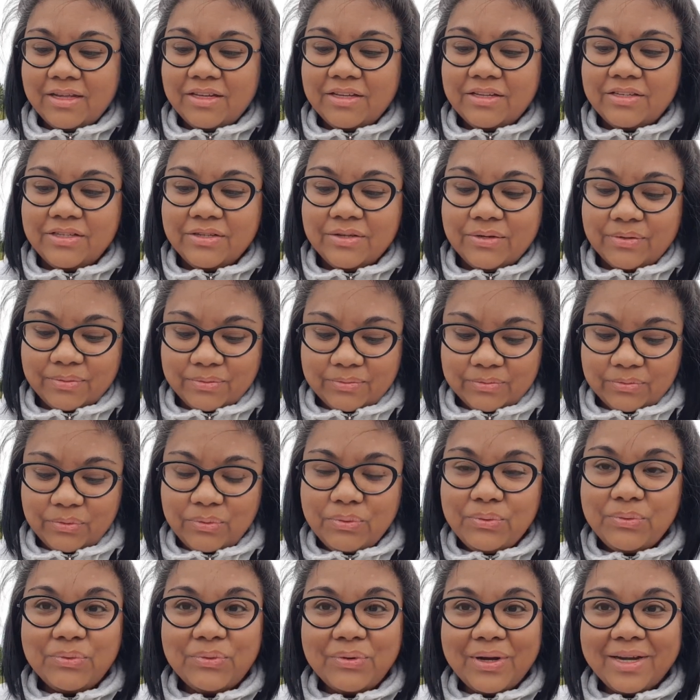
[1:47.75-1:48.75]
So,
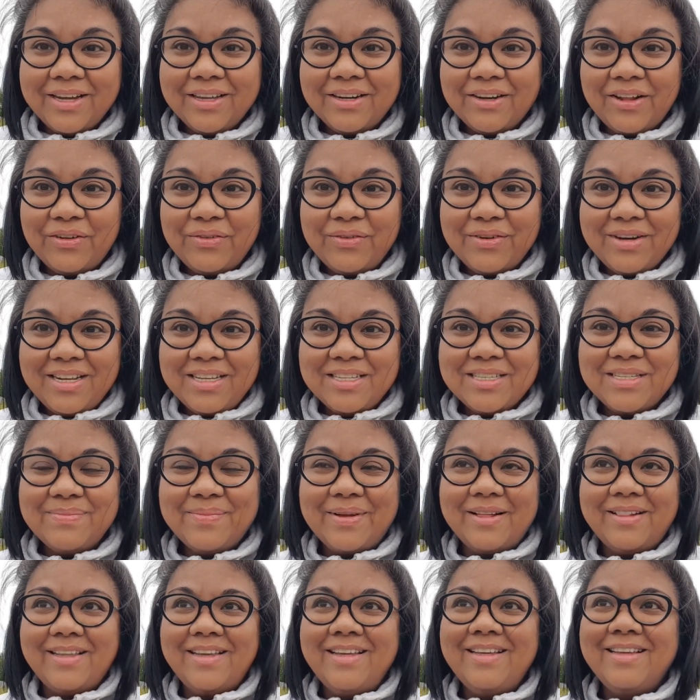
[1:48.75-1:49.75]
ooh, I can already
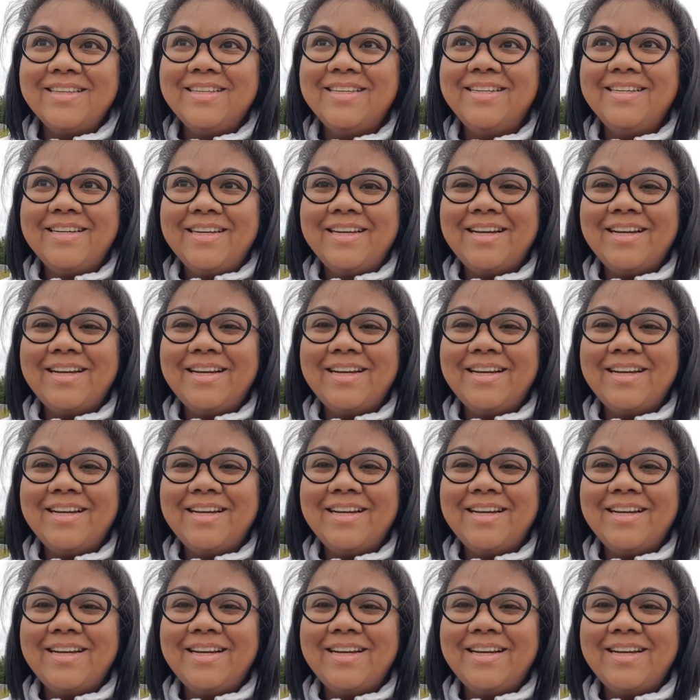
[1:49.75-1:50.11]
smell it